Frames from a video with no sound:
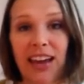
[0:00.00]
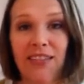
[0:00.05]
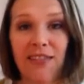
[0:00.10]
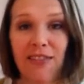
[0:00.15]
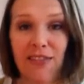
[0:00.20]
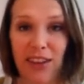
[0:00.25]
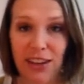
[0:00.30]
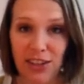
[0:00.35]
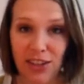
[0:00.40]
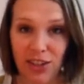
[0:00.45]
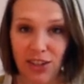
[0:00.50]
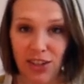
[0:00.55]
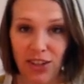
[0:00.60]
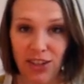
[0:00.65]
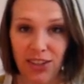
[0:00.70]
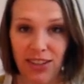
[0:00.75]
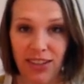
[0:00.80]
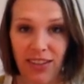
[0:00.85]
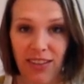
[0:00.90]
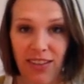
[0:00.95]

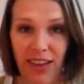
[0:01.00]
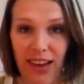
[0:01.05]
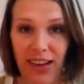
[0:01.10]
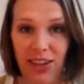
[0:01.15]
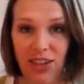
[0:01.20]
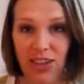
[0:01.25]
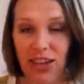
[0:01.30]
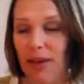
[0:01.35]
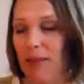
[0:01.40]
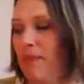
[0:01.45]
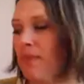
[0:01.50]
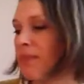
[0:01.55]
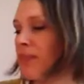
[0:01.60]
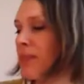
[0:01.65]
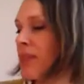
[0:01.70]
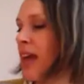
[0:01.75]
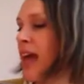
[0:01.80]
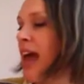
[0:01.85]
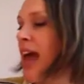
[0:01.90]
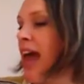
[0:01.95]
Adventures collection,
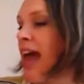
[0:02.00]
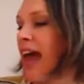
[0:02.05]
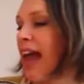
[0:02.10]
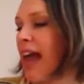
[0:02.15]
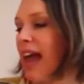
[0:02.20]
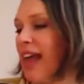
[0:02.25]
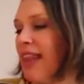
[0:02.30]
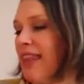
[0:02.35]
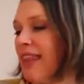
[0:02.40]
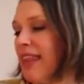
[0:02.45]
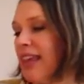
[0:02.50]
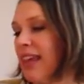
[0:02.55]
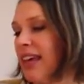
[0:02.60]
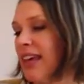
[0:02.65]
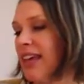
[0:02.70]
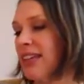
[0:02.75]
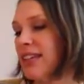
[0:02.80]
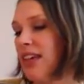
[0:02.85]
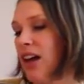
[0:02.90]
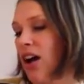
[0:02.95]
and
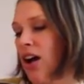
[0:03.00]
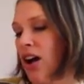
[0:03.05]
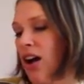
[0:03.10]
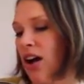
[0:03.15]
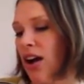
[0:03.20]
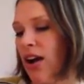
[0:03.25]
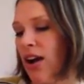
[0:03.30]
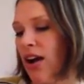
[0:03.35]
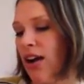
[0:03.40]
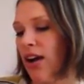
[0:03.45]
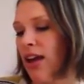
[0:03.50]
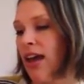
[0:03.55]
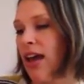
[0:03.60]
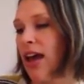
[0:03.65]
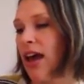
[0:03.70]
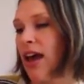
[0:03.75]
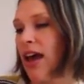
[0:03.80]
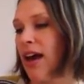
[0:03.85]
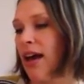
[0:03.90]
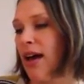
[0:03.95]
these are
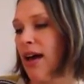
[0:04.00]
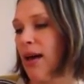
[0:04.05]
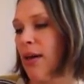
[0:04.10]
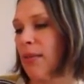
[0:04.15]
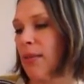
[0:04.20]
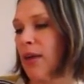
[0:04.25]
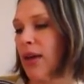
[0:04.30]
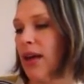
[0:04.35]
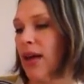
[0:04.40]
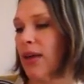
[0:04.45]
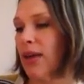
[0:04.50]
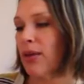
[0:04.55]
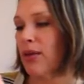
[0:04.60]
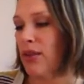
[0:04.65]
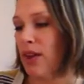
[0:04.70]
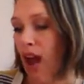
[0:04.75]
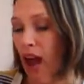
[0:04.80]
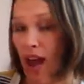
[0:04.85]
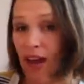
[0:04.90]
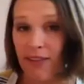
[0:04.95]

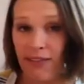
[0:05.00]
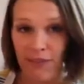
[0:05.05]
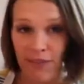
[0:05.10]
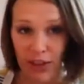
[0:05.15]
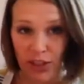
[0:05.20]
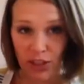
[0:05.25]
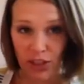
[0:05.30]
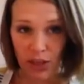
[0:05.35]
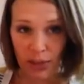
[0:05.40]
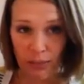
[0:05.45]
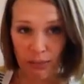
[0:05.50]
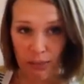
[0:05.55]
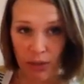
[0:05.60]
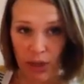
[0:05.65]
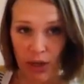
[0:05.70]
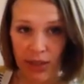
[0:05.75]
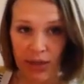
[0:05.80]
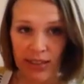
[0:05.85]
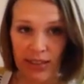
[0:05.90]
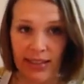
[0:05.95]
nonfiction
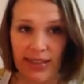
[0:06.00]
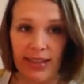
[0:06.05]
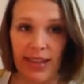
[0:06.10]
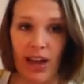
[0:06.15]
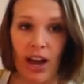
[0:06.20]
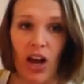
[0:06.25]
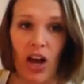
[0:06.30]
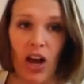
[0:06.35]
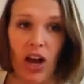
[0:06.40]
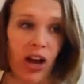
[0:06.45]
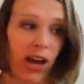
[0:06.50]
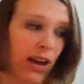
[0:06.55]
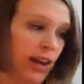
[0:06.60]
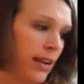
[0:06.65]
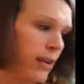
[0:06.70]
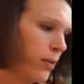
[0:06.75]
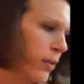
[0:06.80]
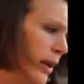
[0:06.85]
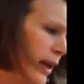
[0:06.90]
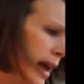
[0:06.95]
books.
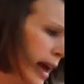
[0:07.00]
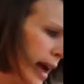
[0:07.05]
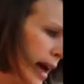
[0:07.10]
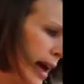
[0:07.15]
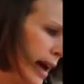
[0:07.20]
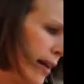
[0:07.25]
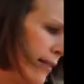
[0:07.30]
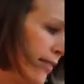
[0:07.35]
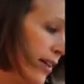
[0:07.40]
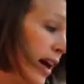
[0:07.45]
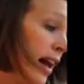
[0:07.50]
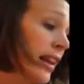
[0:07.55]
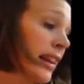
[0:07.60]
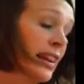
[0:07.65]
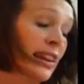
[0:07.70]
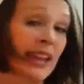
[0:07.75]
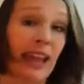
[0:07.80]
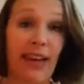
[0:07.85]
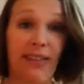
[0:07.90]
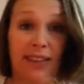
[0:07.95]
We have
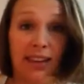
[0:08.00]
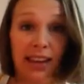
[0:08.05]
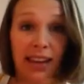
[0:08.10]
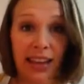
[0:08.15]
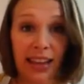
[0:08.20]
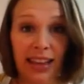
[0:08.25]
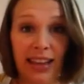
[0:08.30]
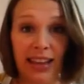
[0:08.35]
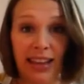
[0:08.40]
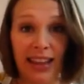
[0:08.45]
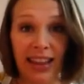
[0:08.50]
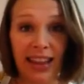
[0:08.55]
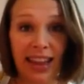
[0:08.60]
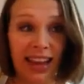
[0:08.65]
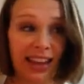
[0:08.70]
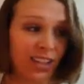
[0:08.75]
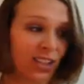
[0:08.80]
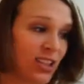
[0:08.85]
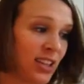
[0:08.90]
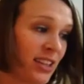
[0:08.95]
11 in the
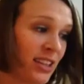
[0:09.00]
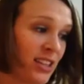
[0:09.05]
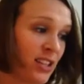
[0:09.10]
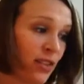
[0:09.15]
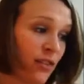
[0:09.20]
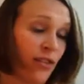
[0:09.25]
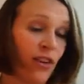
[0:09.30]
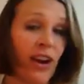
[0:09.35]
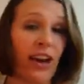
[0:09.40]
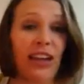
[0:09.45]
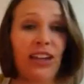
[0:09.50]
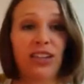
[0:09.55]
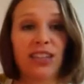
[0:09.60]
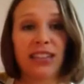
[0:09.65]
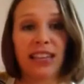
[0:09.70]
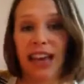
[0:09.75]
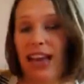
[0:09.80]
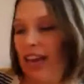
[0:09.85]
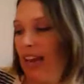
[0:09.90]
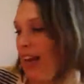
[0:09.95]
collection. These are for
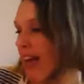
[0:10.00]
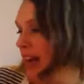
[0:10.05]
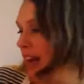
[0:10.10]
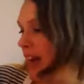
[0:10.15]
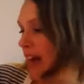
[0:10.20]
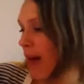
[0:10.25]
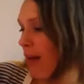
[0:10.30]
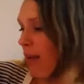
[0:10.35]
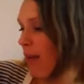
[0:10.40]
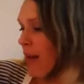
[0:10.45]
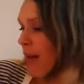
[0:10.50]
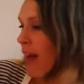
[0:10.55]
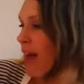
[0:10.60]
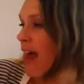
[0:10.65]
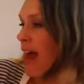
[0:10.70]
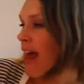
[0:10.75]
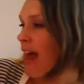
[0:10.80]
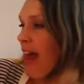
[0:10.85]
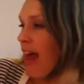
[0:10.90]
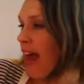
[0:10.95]
ages 8 and up.
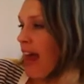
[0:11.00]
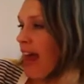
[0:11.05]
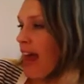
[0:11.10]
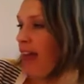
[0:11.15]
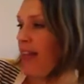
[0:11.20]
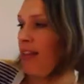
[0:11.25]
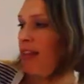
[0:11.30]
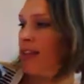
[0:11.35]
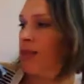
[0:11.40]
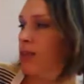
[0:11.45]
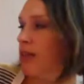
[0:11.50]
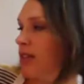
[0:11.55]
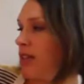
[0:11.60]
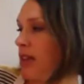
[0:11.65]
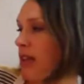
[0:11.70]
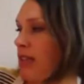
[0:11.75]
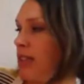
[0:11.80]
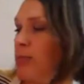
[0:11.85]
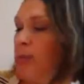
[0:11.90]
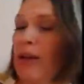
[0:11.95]
And this one's
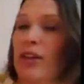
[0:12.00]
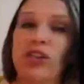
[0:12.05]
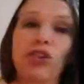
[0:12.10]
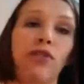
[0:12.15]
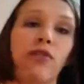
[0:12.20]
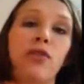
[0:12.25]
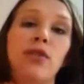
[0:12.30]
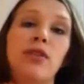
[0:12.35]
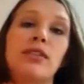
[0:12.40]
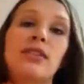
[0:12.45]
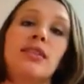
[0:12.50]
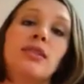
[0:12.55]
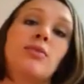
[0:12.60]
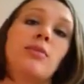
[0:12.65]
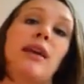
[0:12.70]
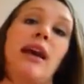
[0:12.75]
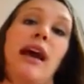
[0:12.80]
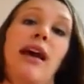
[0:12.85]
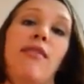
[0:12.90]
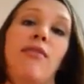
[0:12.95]
on special forces.
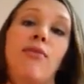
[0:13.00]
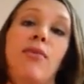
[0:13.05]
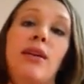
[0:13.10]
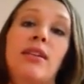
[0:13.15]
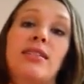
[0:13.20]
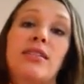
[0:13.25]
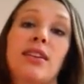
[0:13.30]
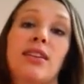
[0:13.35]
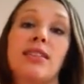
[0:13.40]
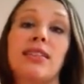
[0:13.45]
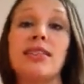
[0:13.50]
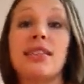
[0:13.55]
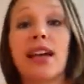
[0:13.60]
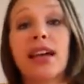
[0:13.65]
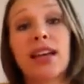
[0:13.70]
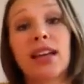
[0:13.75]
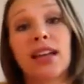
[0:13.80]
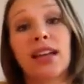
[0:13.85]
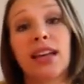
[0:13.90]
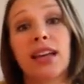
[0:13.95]
We have ones on
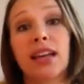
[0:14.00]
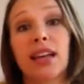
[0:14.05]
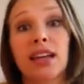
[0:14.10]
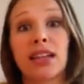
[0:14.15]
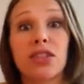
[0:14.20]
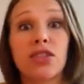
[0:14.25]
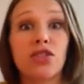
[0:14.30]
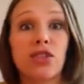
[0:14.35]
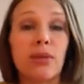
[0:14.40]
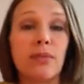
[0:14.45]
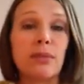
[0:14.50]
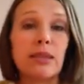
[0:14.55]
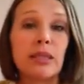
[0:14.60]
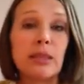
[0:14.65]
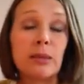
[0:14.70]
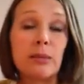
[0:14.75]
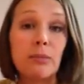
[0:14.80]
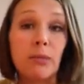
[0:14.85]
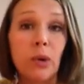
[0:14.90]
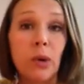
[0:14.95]
cycling, extreme
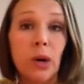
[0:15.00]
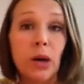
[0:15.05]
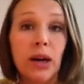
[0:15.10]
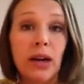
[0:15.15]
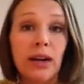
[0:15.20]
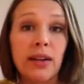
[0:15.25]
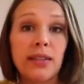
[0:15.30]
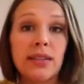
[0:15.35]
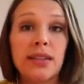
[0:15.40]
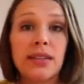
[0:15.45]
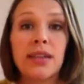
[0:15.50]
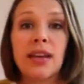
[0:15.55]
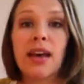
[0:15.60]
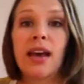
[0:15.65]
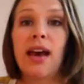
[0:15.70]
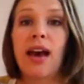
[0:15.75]
sports,